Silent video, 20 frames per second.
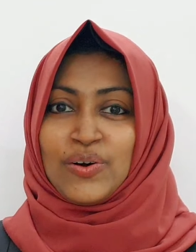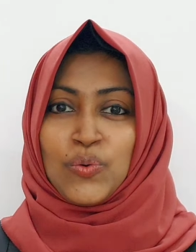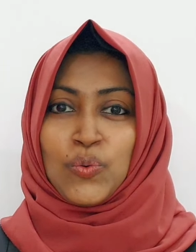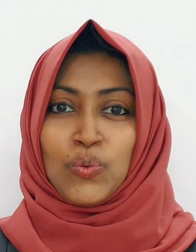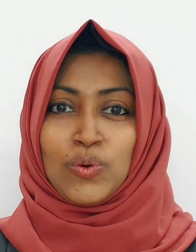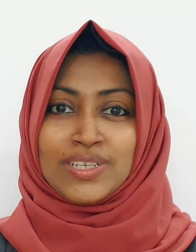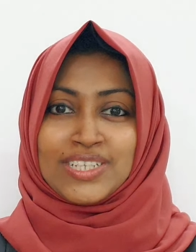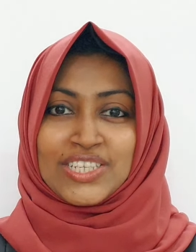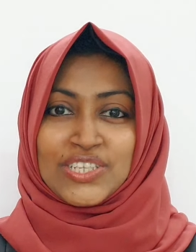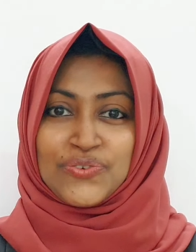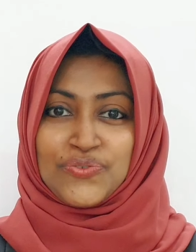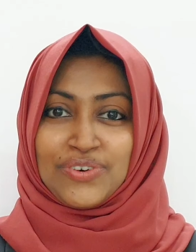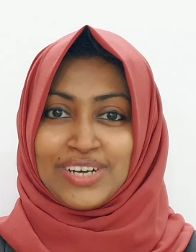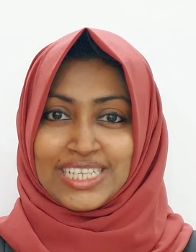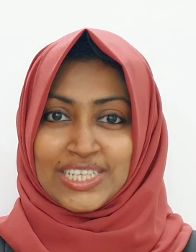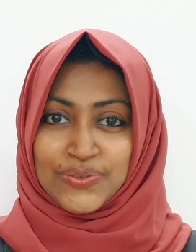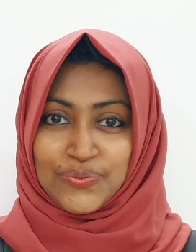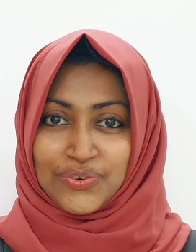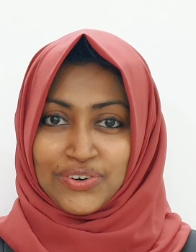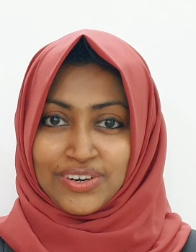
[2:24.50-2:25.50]
which is the
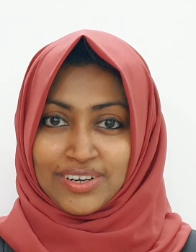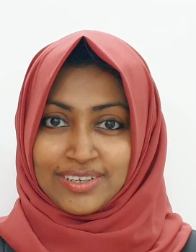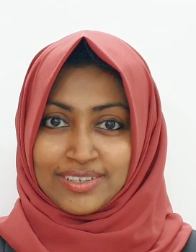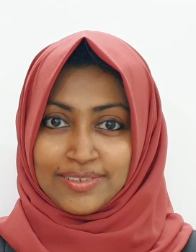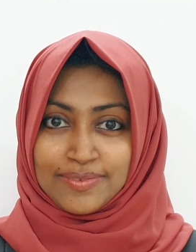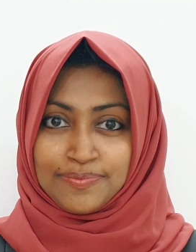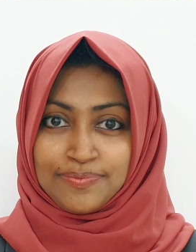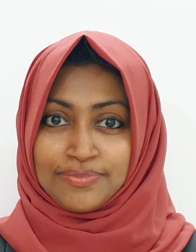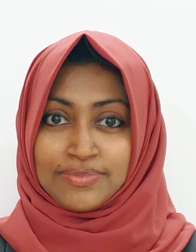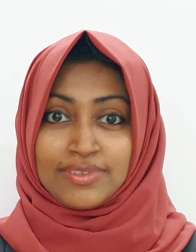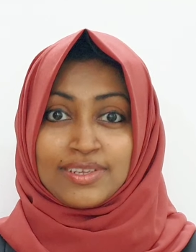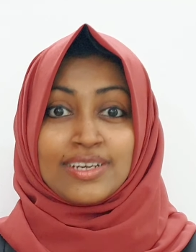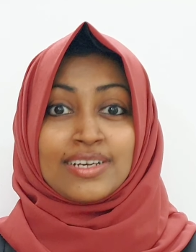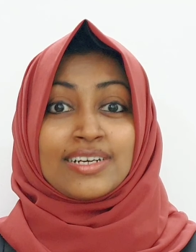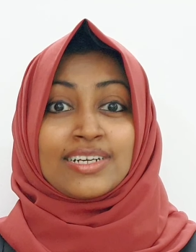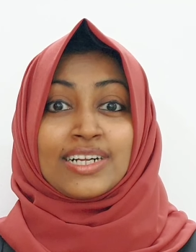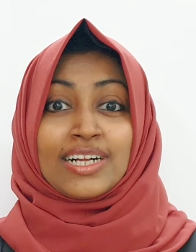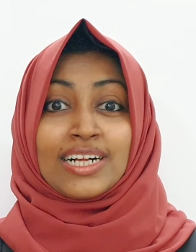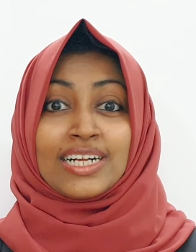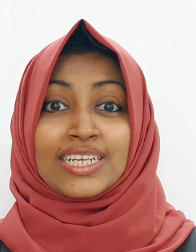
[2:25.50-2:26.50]
first word?
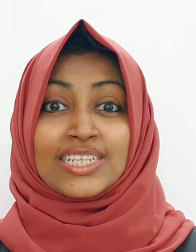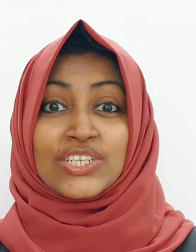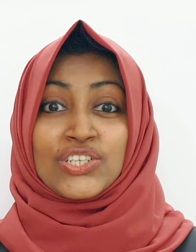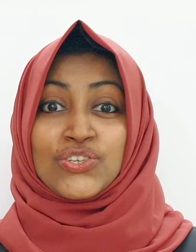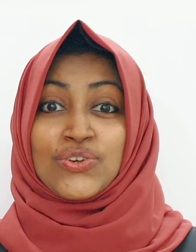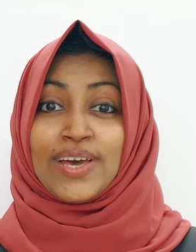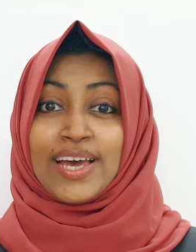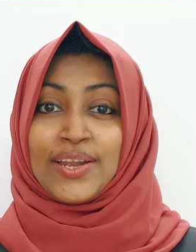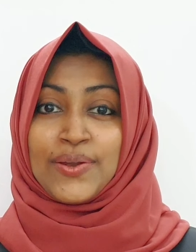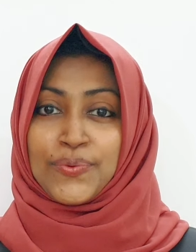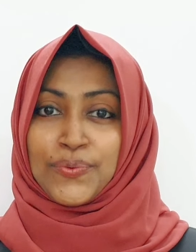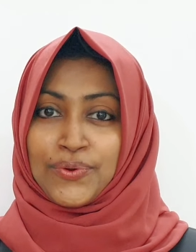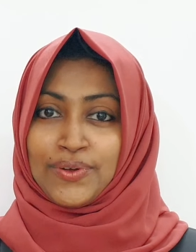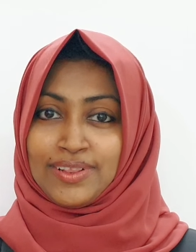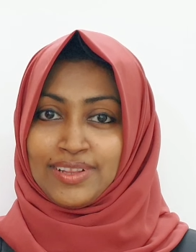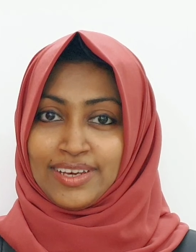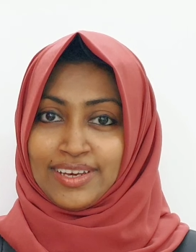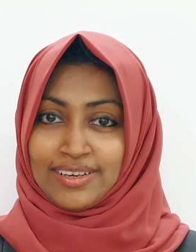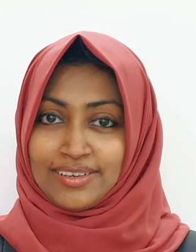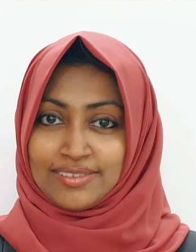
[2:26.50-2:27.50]

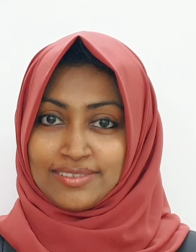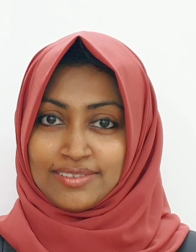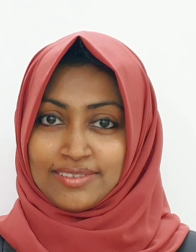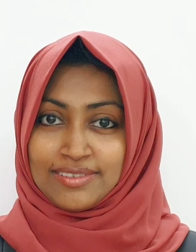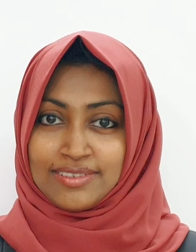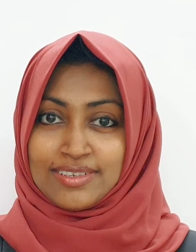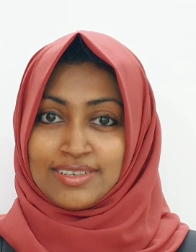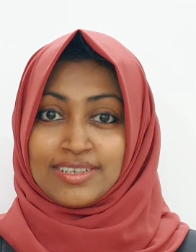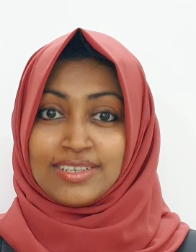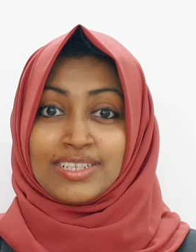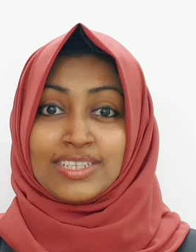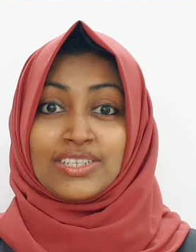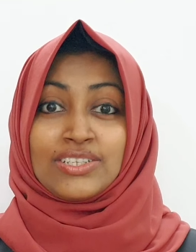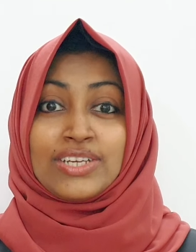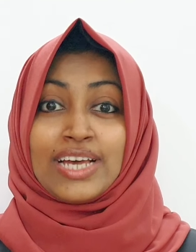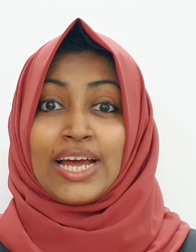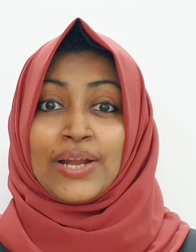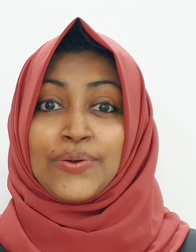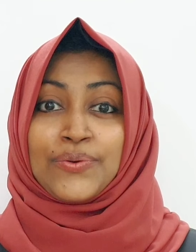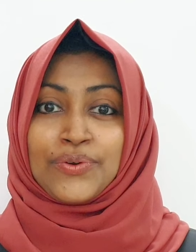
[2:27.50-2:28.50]
Generally,
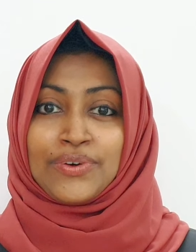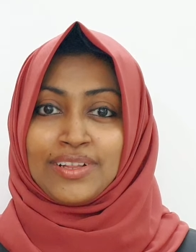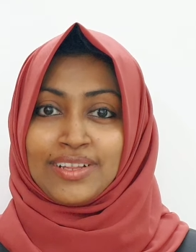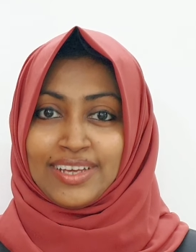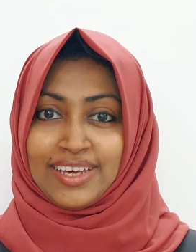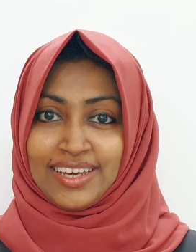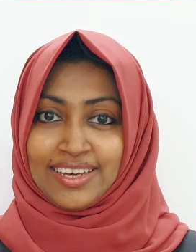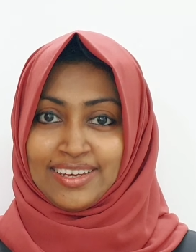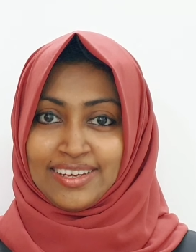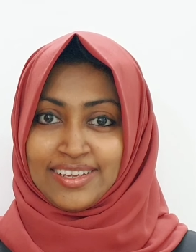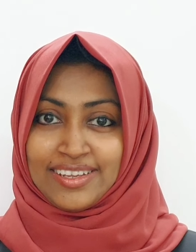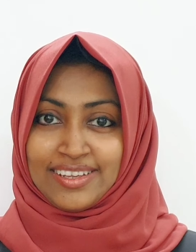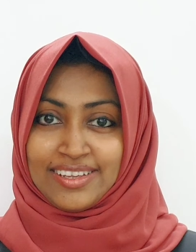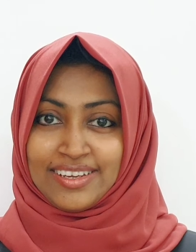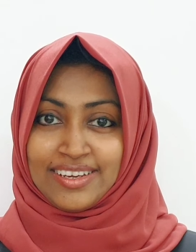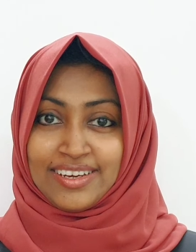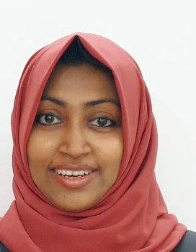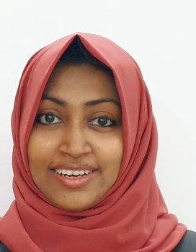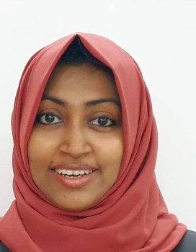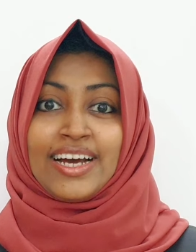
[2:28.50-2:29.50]
generally,
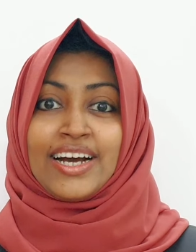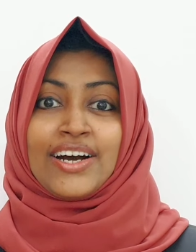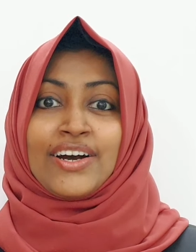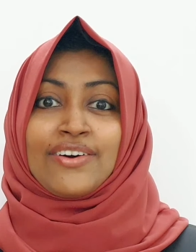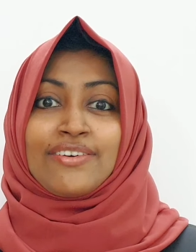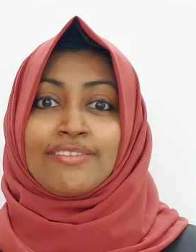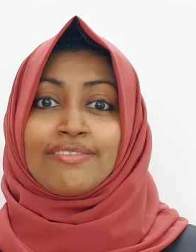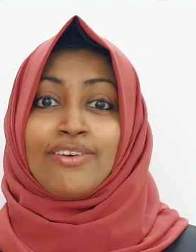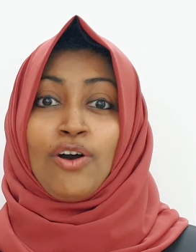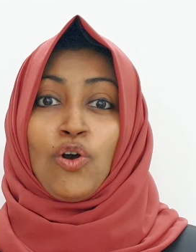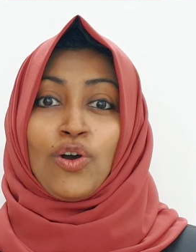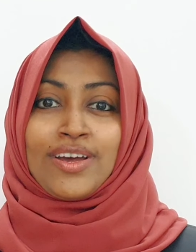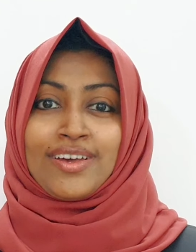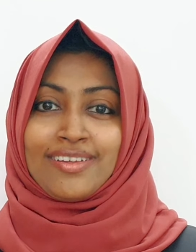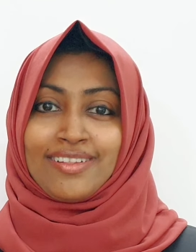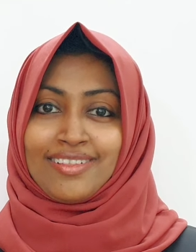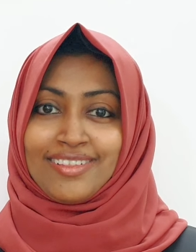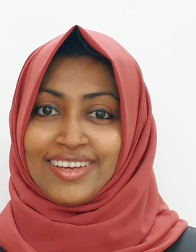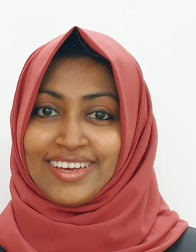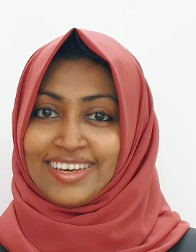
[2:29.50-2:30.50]

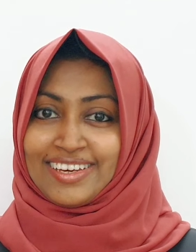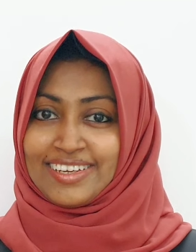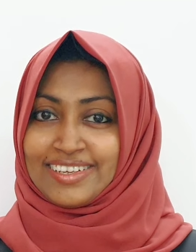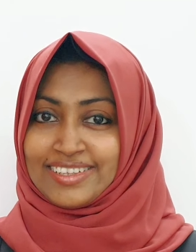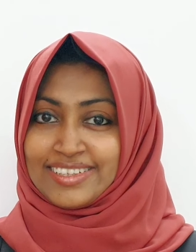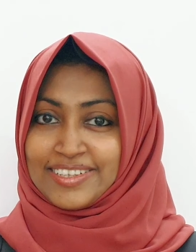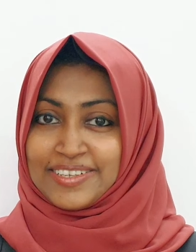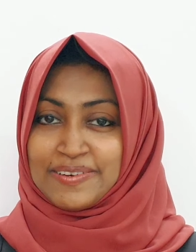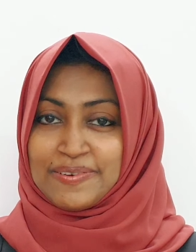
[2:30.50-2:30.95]
locally,